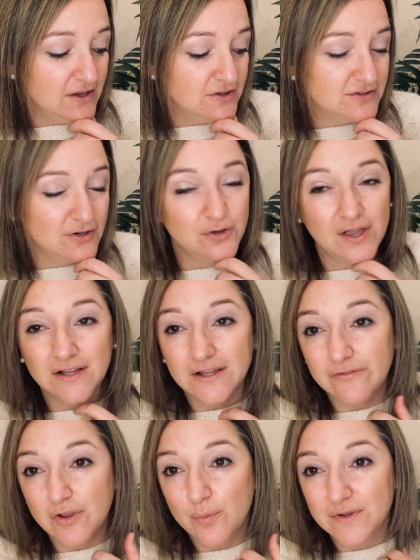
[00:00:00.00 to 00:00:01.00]
so Young
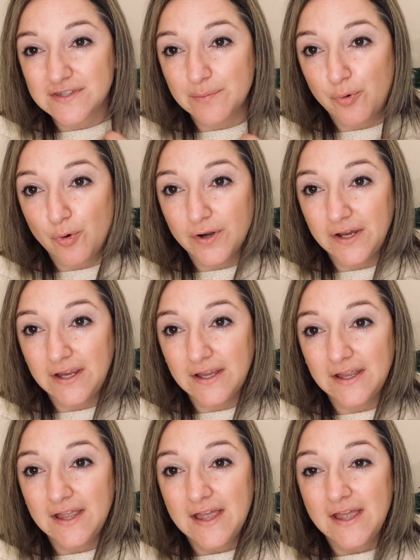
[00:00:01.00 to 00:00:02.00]
Living was
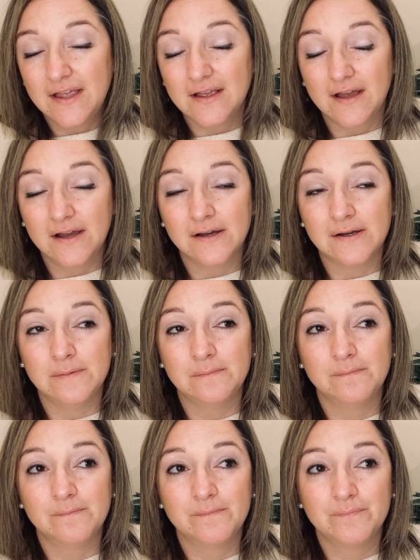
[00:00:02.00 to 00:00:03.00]
supporting
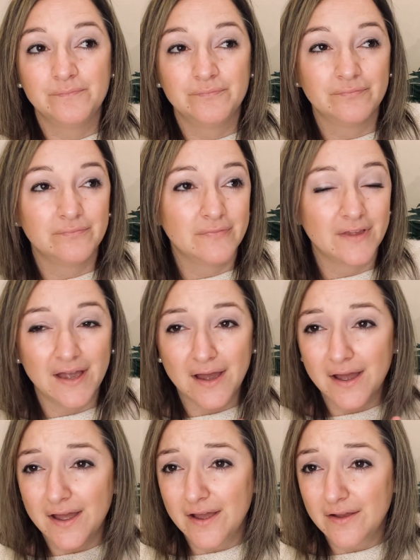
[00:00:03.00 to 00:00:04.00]
someone
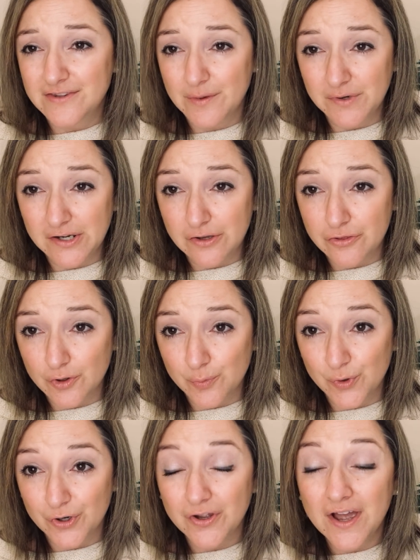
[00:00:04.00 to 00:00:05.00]
in a third
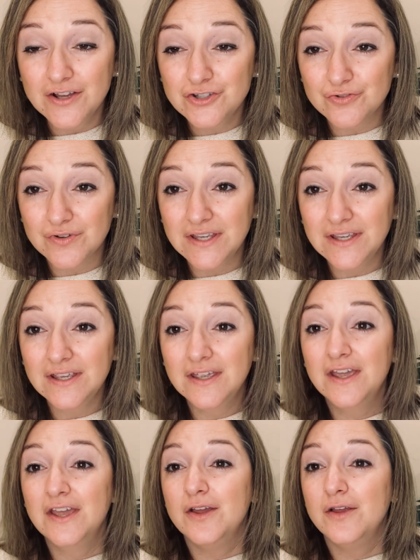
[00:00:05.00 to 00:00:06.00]
world country
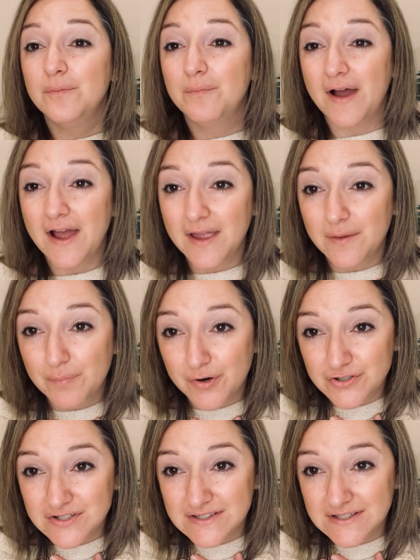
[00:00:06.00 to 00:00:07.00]
by
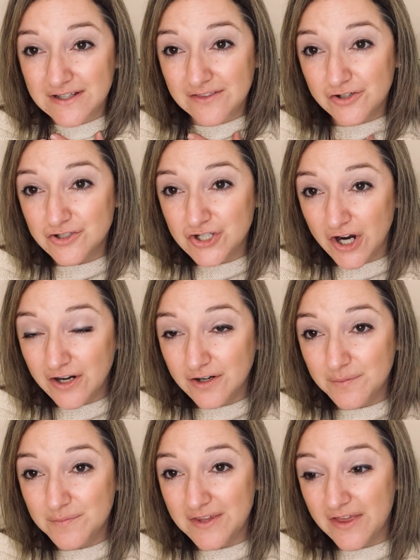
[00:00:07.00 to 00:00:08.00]
purchasing their
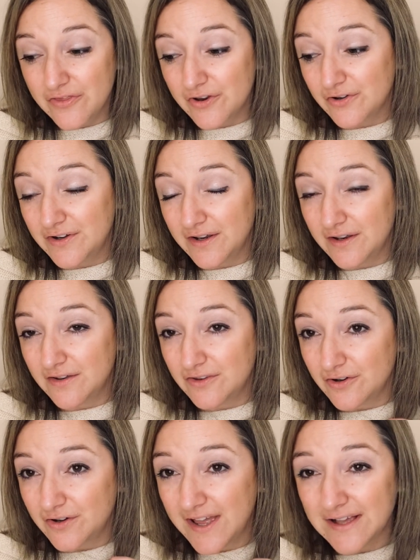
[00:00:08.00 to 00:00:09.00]
charms and
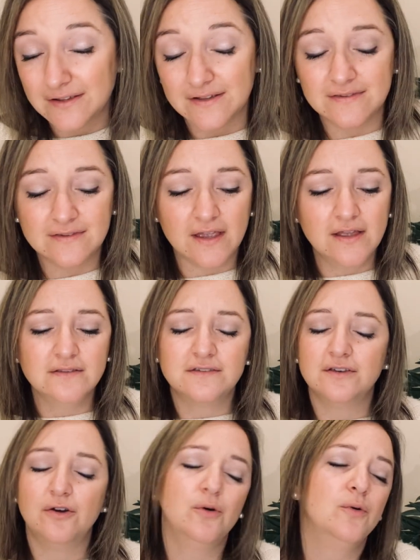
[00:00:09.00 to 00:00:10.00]
their necklace. And
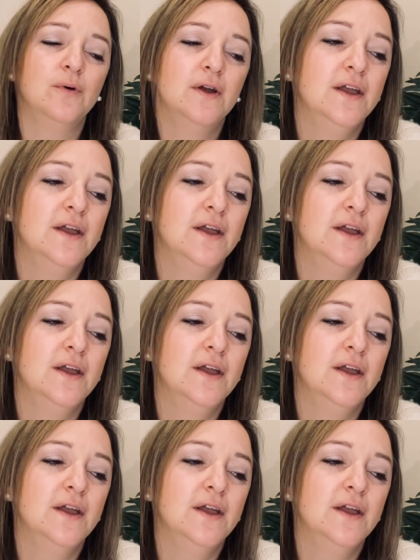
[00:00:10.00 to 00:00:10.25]
so